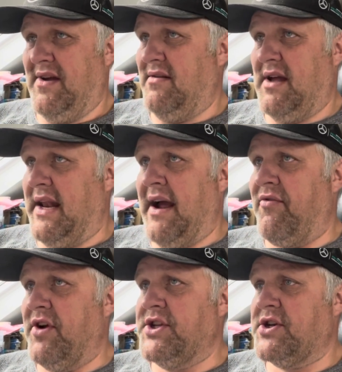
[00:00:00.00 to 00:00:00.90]
an
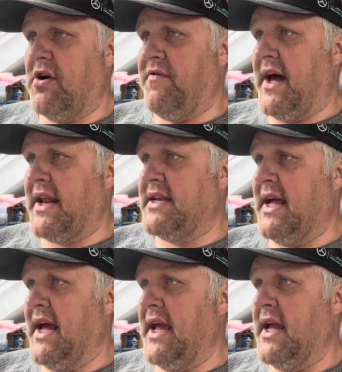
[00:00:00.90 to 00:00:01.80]
average of that a
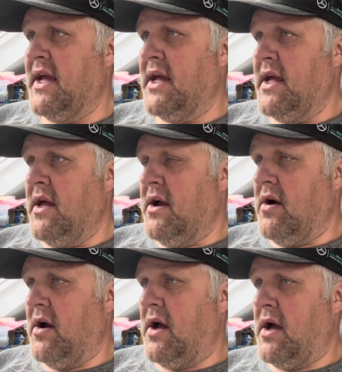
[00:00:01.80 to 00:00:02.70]
day.
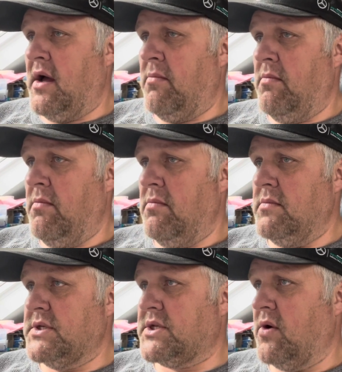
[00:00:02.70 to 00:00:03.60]

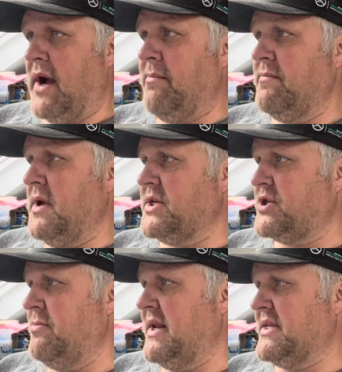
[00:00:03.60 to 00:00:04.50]
So I'm
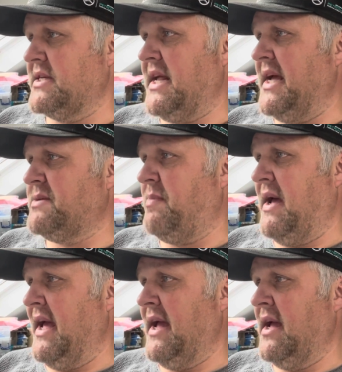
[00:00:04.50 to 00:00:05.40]
assuming it's a day's
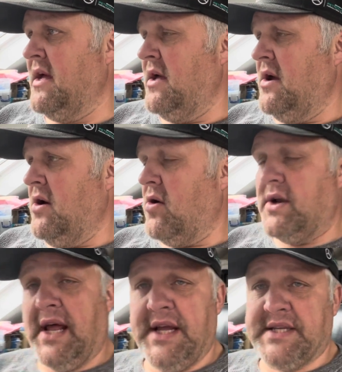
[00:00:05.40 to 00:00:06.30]
pay or a
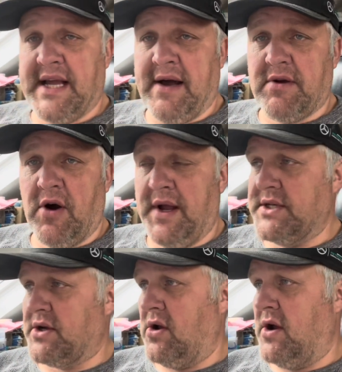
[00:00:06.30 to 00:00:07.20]
day's
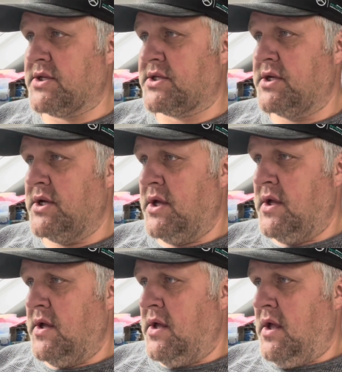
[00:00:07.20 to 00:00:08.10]
outgoings or loss
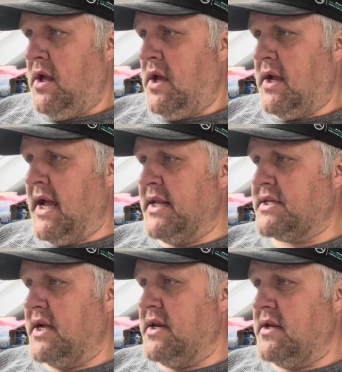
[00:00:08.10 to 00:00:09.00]
against
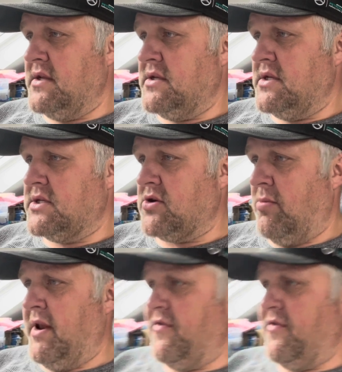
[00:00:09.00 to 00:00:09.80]
it. So, I mean, if